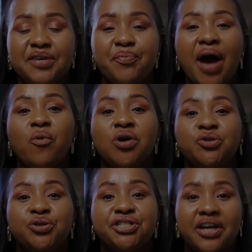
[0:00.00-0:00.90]
tip I want
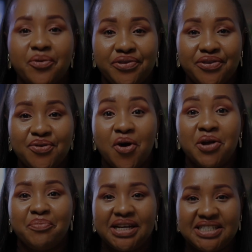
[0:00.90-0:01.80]
to share with you
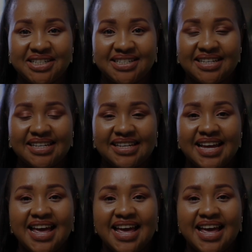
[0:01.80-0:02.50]
on budgeting,